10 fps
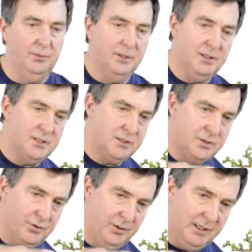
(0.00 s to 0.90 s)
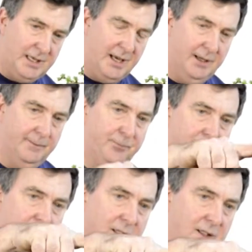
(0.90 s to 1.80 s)
with this tourniquet.
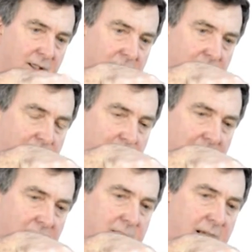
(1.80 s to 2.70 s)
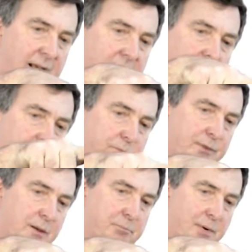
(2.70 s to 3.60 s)
And I've made a
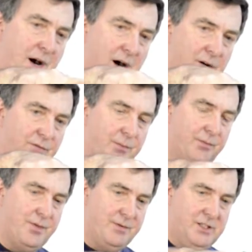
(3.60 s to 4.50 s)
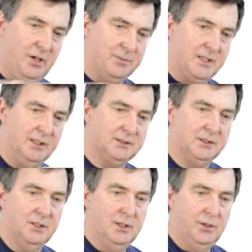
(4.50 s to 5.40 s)
bar from 3 chopsticks
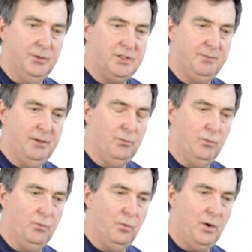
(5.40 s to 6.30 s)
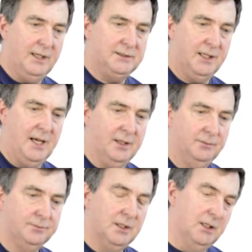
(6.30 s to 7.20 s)
which have been wired together.
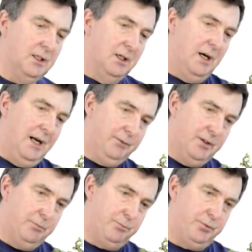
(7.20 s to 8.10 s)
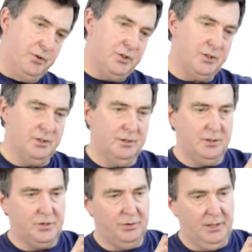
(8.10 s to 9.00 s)
I'm going to push the
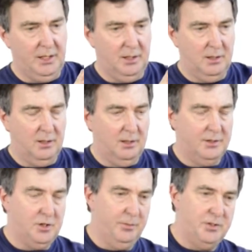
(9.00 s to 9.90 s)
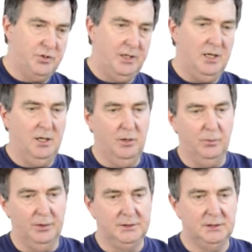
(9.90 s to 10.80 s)
tree, the top of the tree
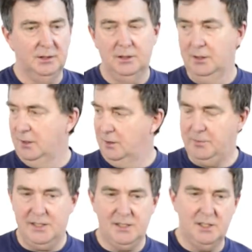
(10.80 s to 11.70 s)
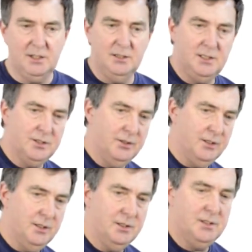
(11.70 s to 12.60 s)
upwards, and my assistant is going
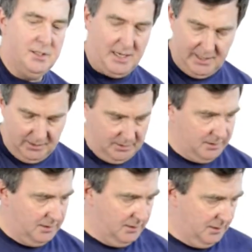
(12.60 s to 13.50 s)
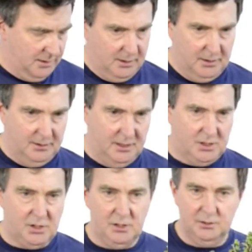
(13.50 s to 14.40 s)
to tighten
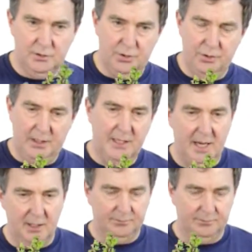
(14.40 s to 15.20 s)
this tourniquet.